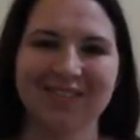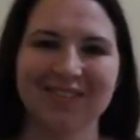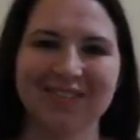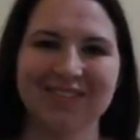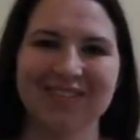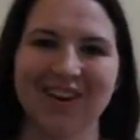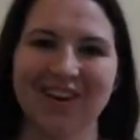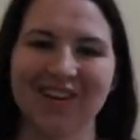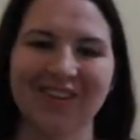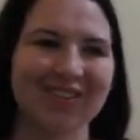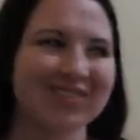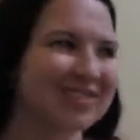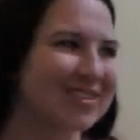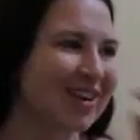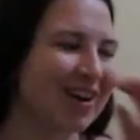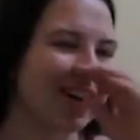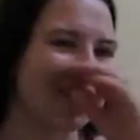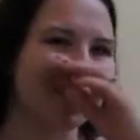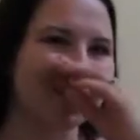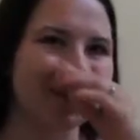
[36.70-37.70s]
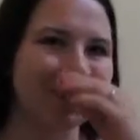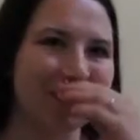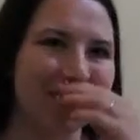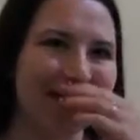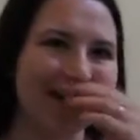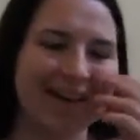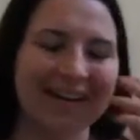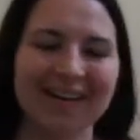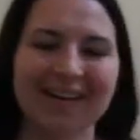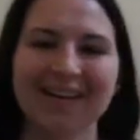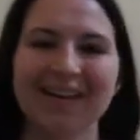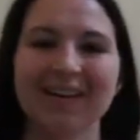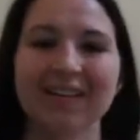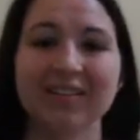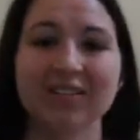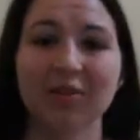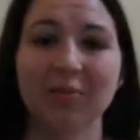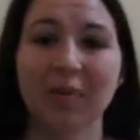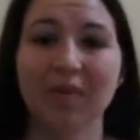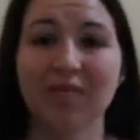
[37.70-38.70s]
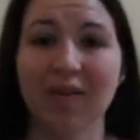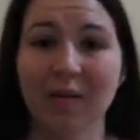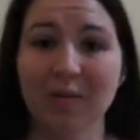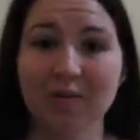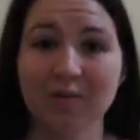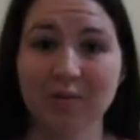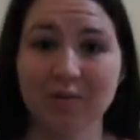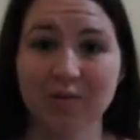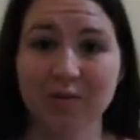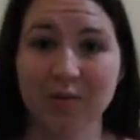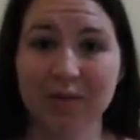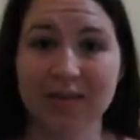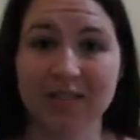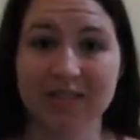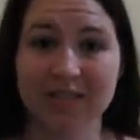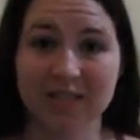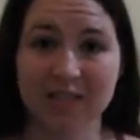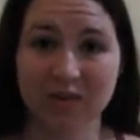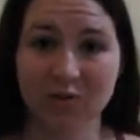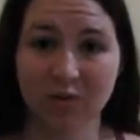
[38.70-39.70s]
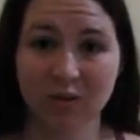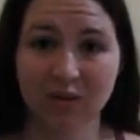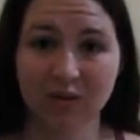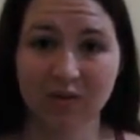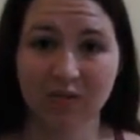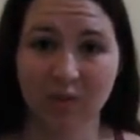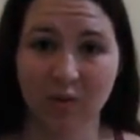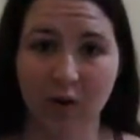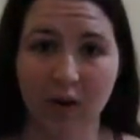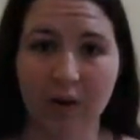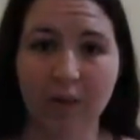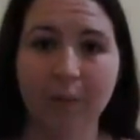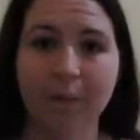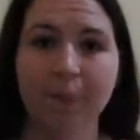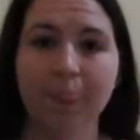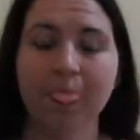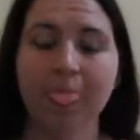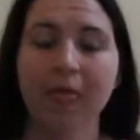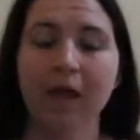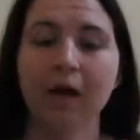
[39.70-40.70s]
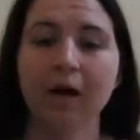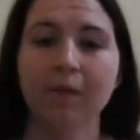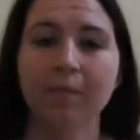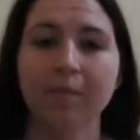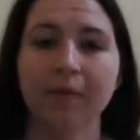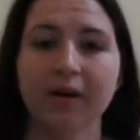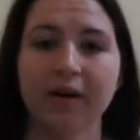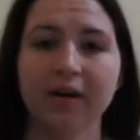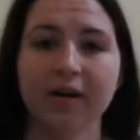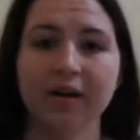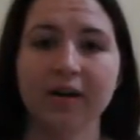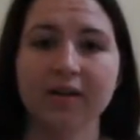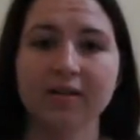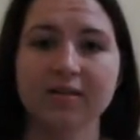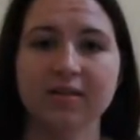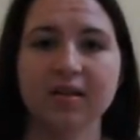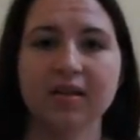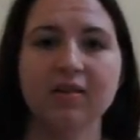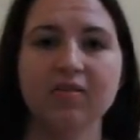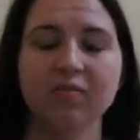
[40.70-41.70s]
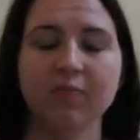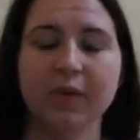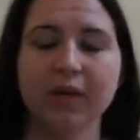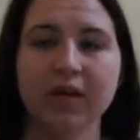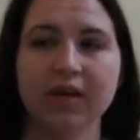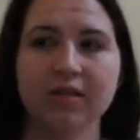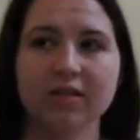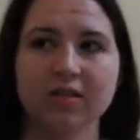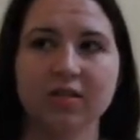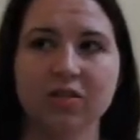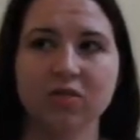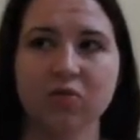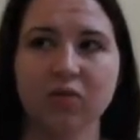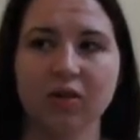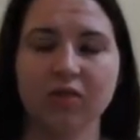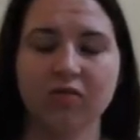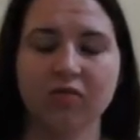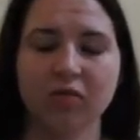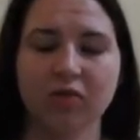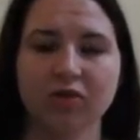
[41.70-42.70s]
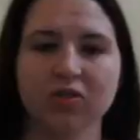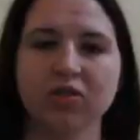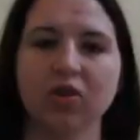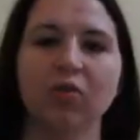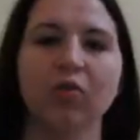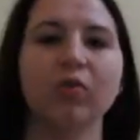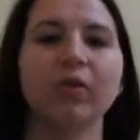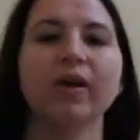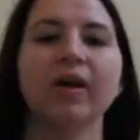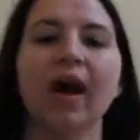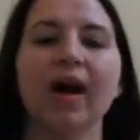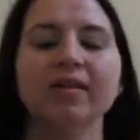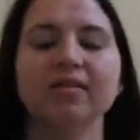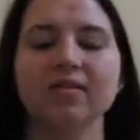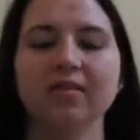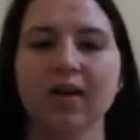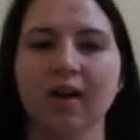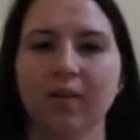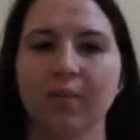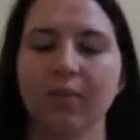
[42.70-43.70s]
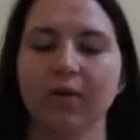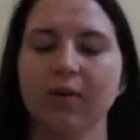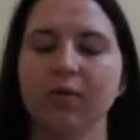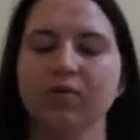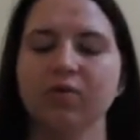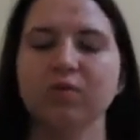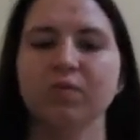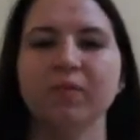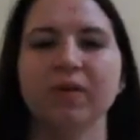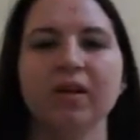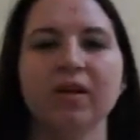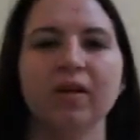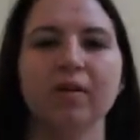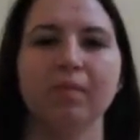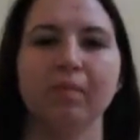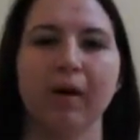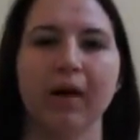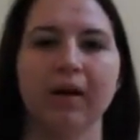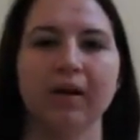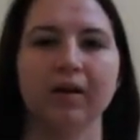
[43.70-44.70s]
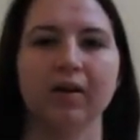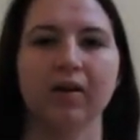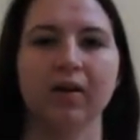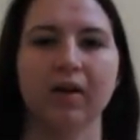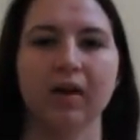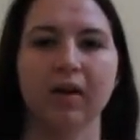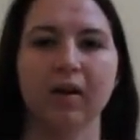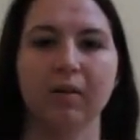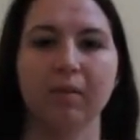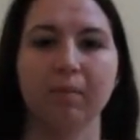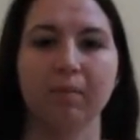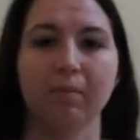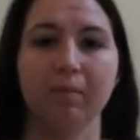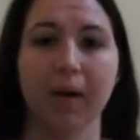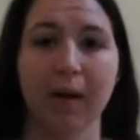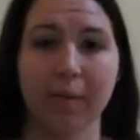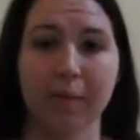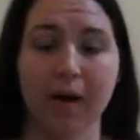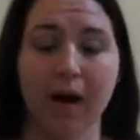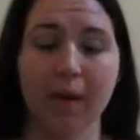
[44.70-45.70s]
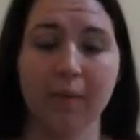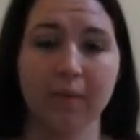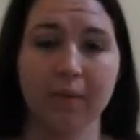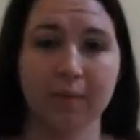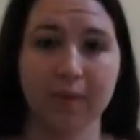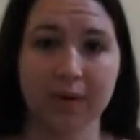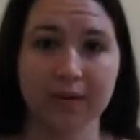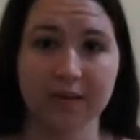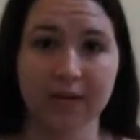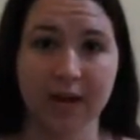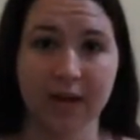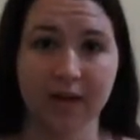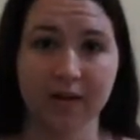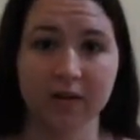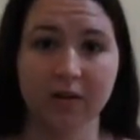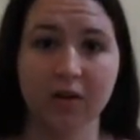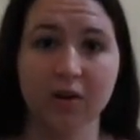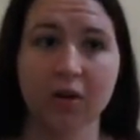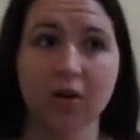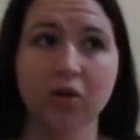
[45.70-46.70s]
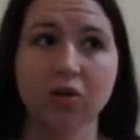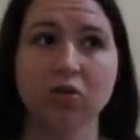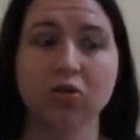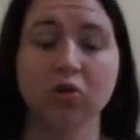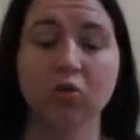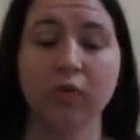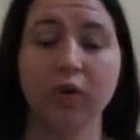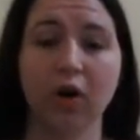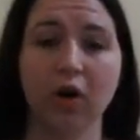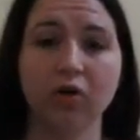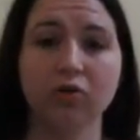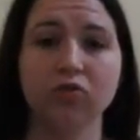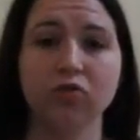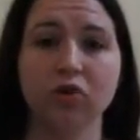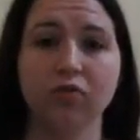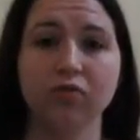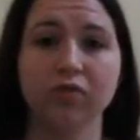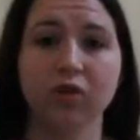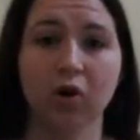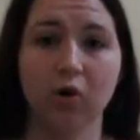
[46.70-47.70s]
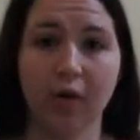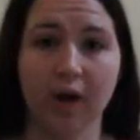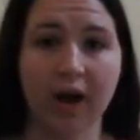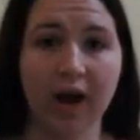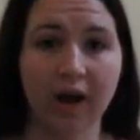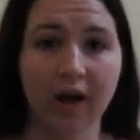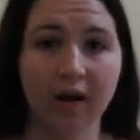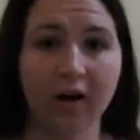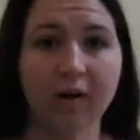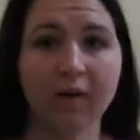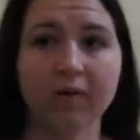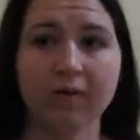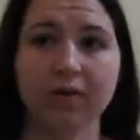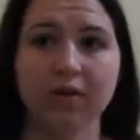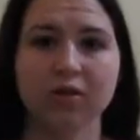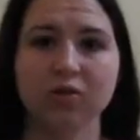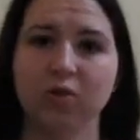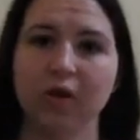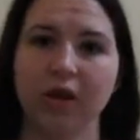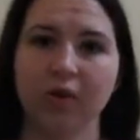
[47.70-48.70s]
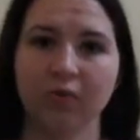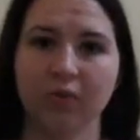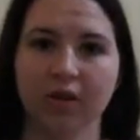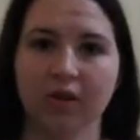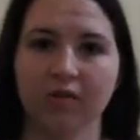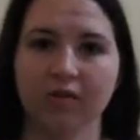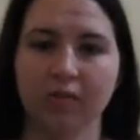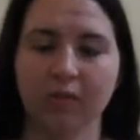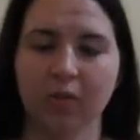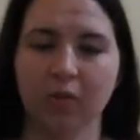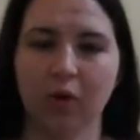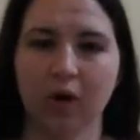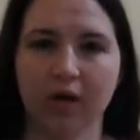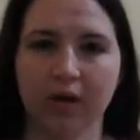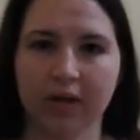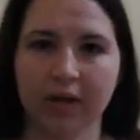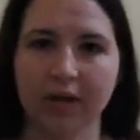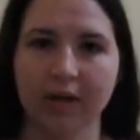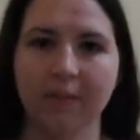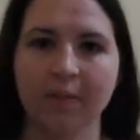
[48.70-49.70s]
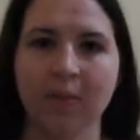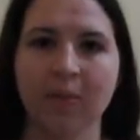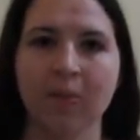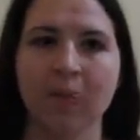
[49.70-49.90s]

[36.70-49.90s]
Sorry, there's a car that went by. So my flight was supposed to be at 6:24, but instead of being at 6:24, so we got to the airport. It was me, Monica, my mom, and my dad. So we all drove to O'Hare and we live in Milwaukee.